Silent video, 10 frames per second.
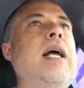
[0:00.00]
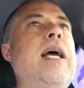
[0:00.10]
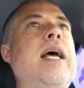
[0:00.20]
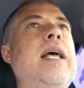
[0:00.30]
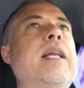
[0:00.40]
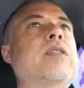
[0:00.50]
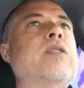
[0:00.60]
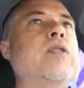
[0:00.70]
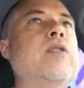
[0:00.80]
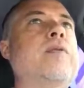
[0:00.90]
And it's
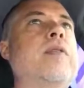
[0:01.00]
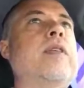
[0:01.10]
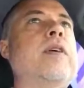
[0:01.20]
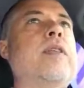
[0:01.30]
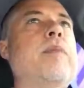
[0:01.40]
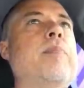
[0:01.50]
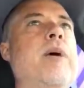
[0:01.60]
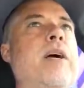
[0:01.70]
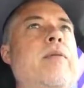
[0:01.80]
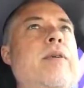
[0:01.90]
good for the
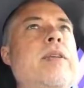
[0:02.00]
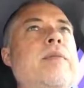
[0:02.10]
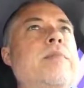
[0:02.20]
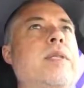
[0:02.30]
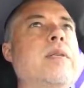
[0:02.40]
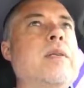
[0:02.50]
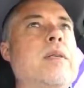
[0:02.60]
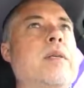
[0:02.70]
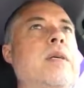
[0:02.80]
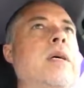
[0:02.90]
biorhythms,
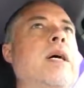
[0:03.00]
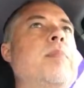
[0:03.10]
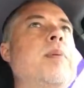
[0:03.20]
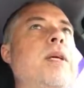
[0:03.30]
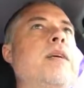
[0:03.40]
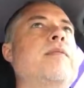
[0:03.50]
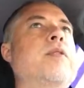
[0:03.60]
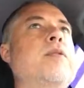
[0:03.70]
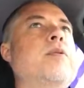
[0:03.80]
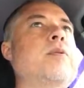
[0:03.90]
I believe,
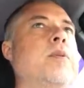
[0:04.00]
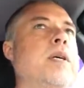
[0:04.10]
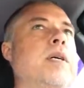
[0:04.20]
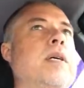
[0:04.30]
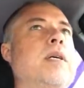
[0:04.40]
to